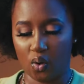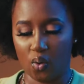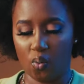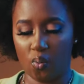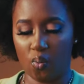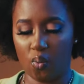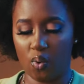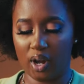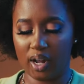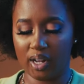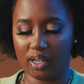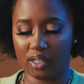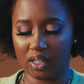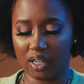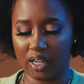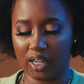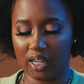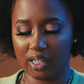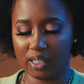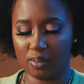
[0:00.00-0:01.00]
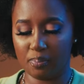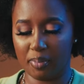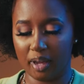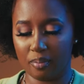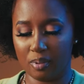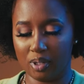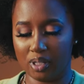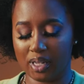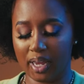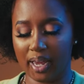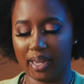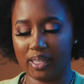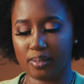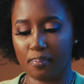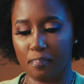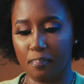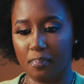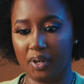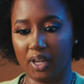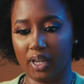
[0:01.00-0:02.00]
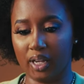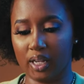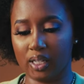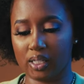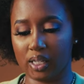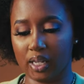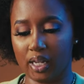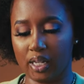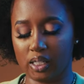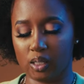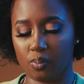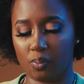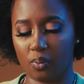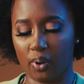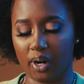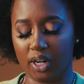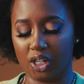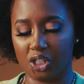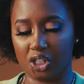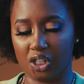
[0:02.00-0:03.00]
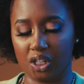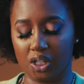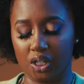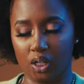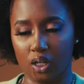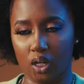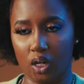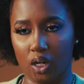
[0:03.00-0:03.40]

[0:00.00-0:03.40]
What is Baby Tate's biggest inspiration?